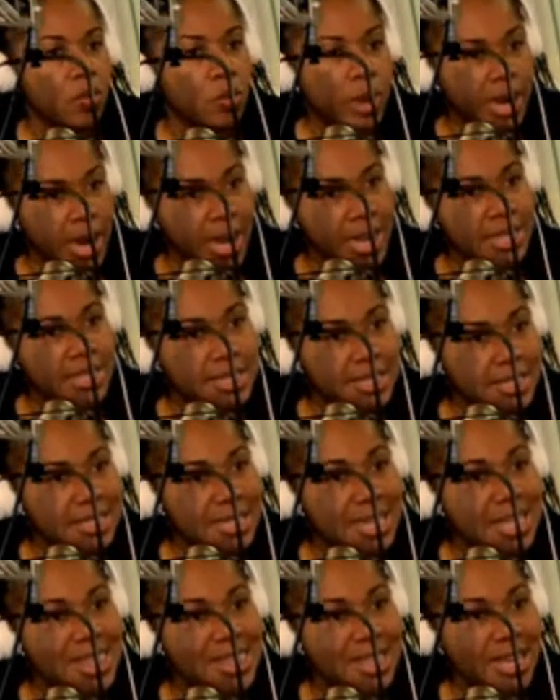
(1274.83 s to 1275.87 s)
when I
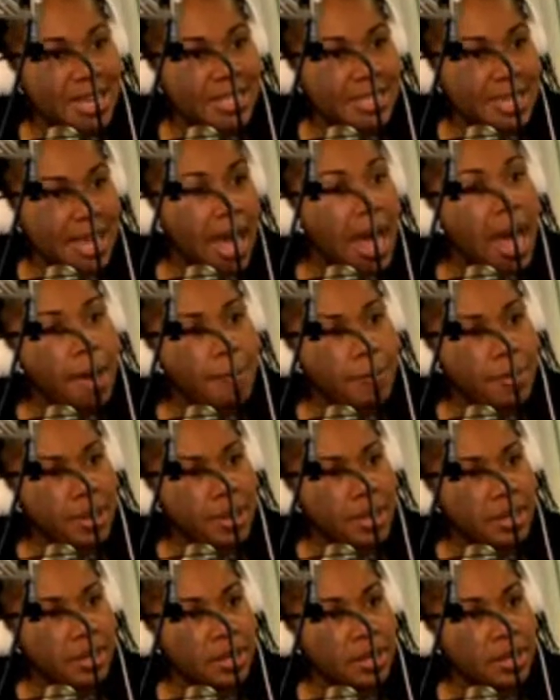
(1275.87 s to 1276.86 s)
see things happen,